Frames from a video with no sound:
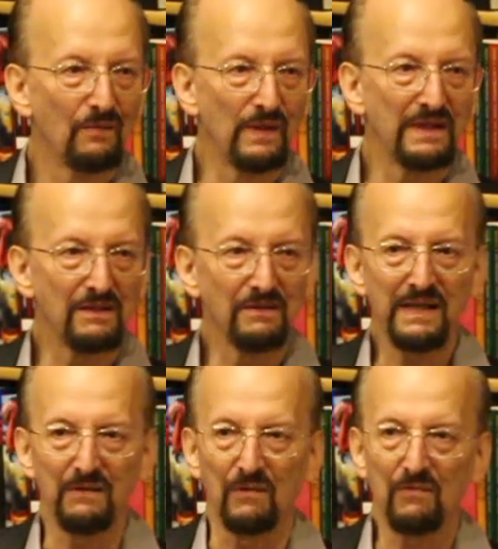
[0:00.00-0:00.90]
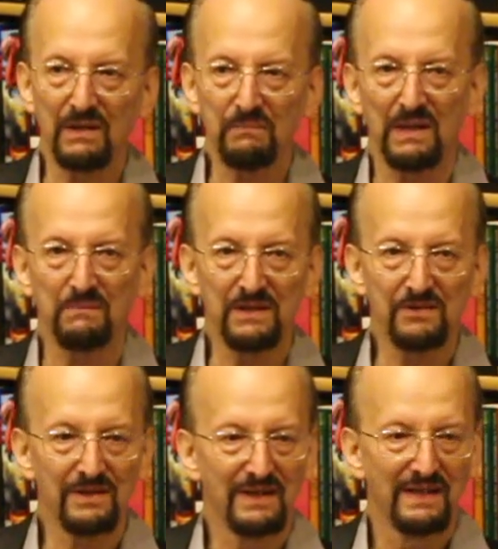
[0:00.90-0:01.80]
we'd agreed, we want to
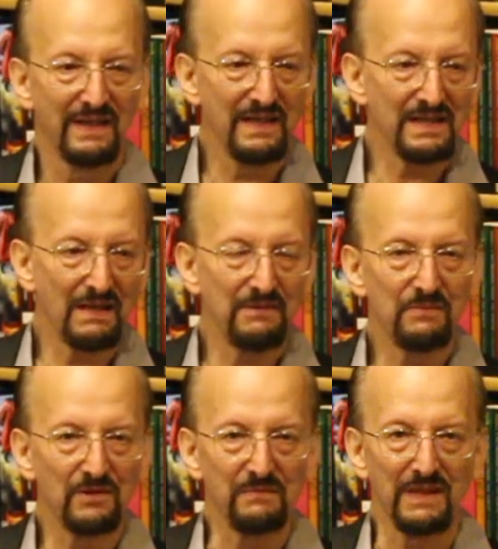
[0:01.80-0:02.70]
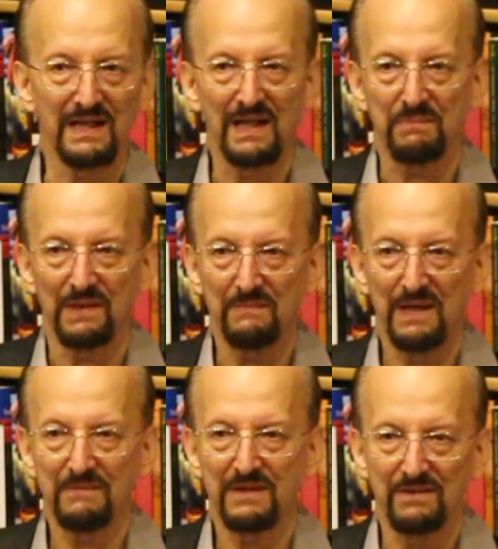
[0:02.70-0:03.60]
publish, he's happy to put the money up, I'm
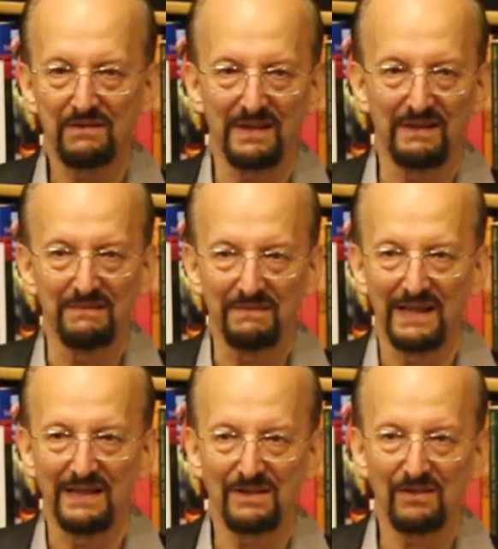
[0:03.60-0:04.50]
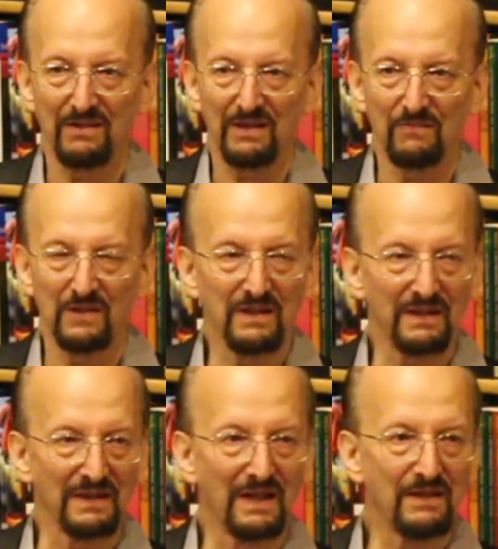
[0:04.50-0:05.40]
happy to do the editorial
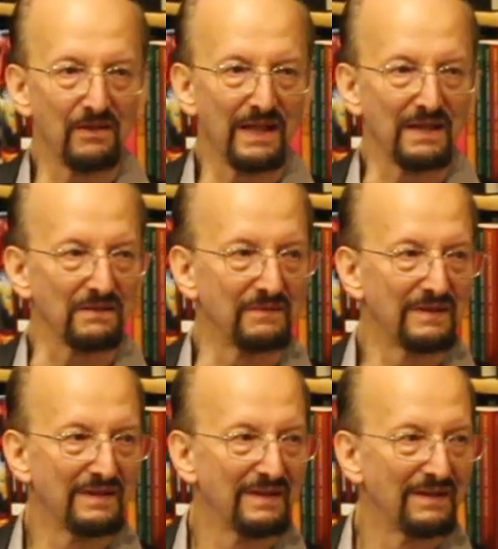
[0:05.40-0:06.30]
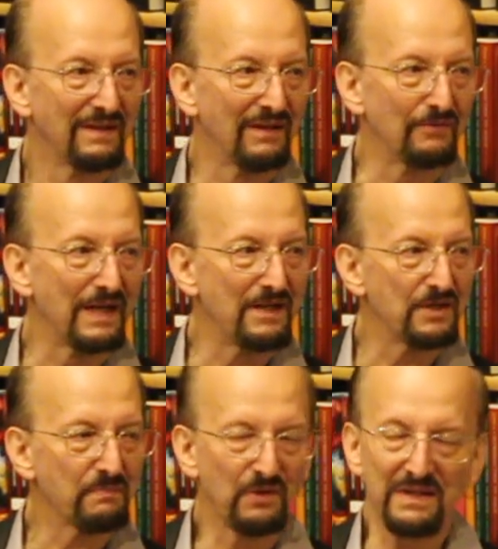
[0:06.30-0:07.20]
work, and I know how to
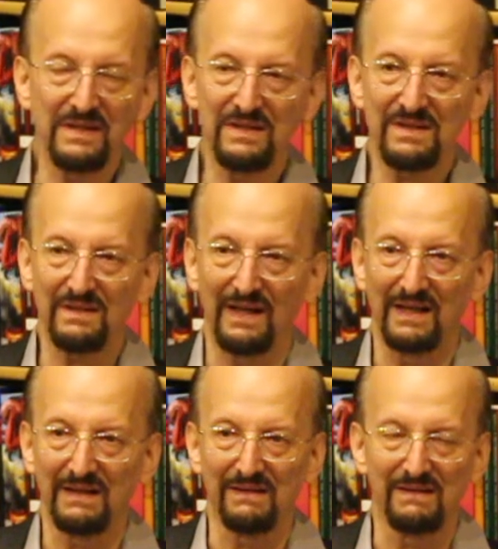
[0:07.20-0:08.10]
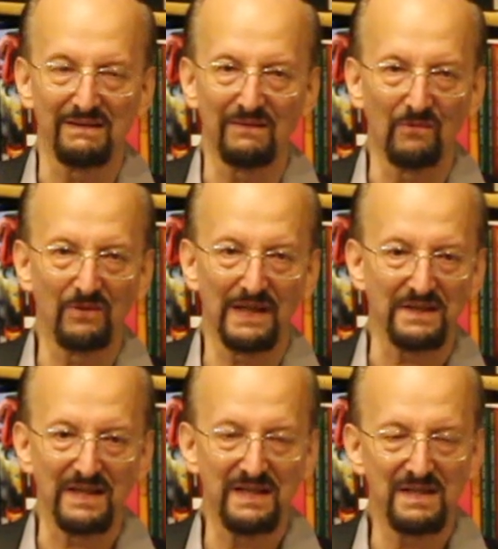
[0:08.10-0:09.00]
arrange printers, and all
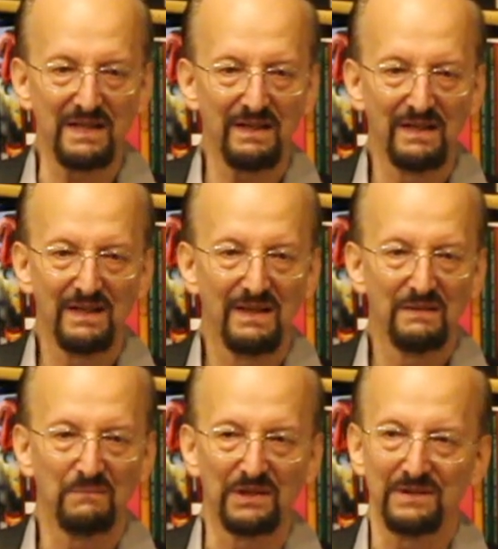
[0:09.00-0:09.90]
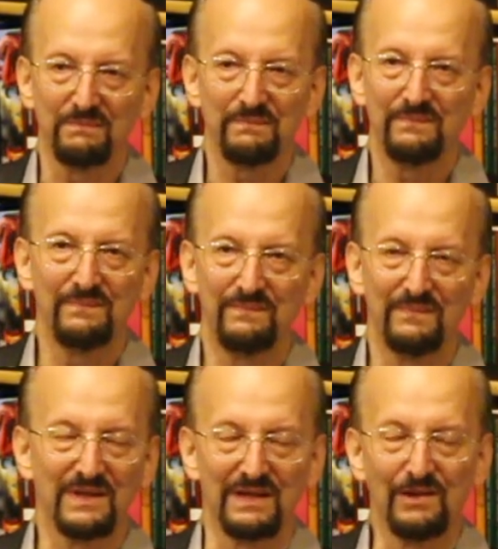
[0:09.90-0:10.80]
that's easy, but
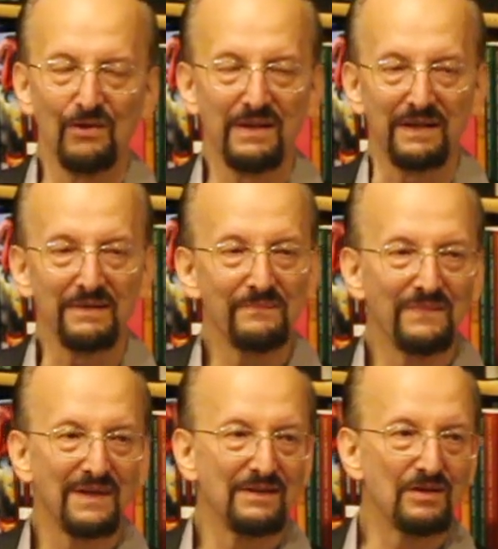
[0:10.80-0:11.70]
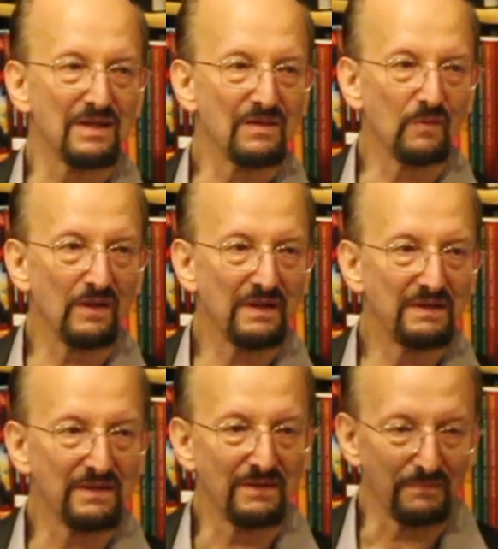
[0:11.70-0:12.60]
the lawyer just
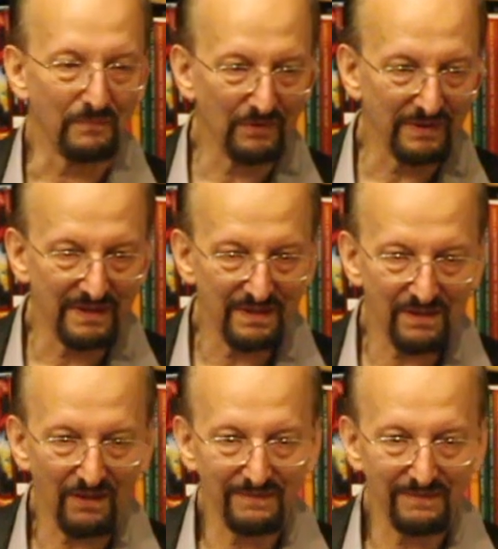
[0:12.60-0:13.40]
wanted to put this